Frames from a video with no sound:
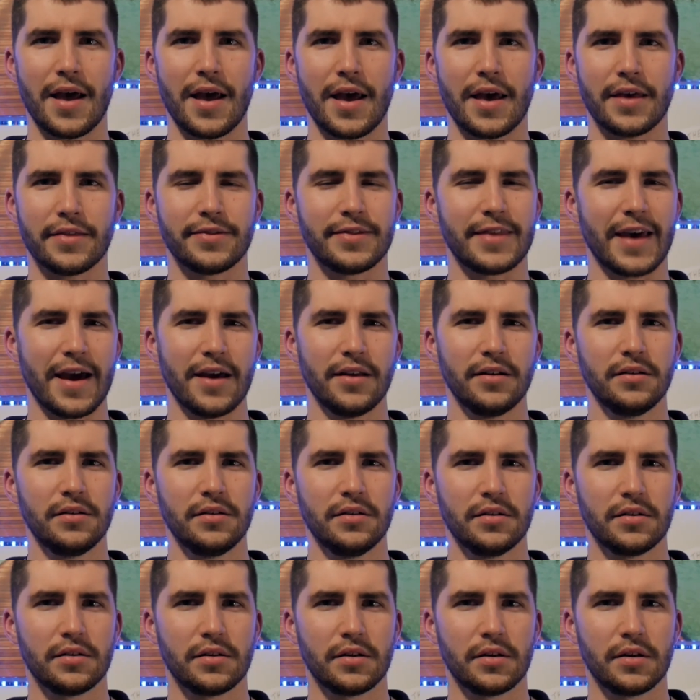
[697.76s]
And
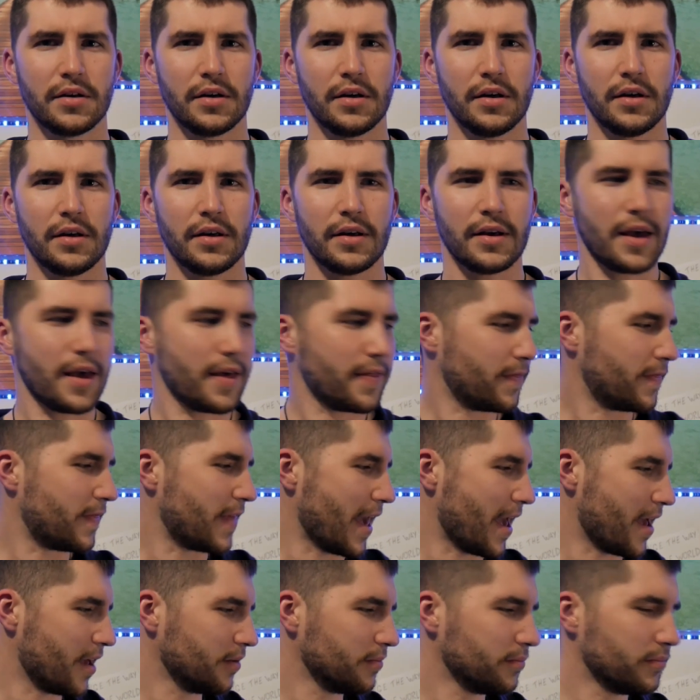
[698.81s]
then, and
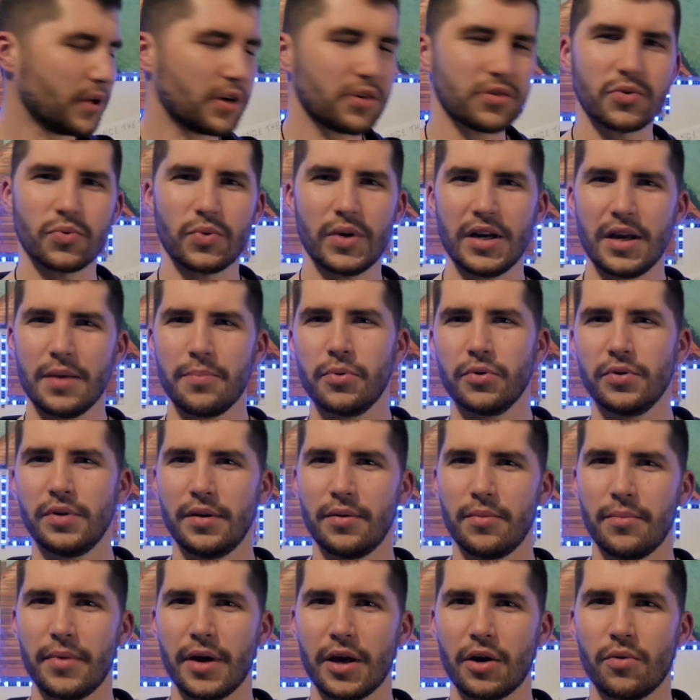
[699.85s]
then, because when I put
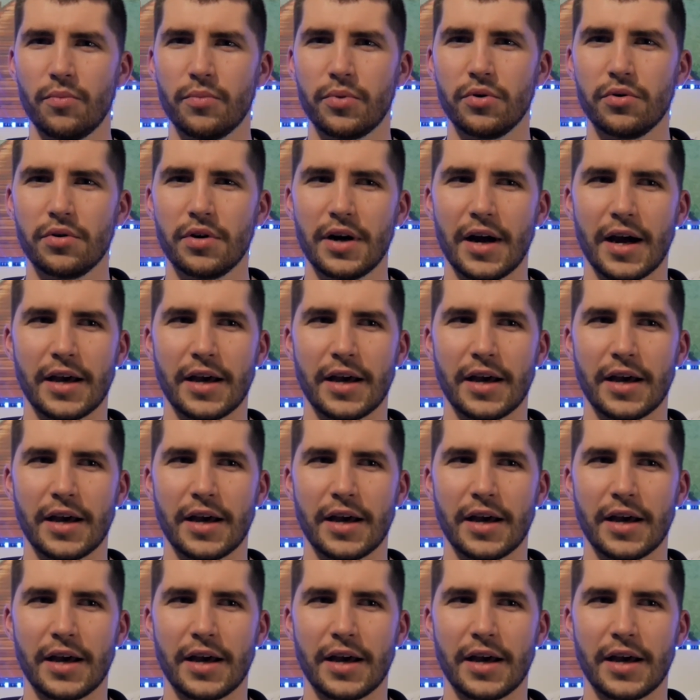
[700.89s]
it in my computer,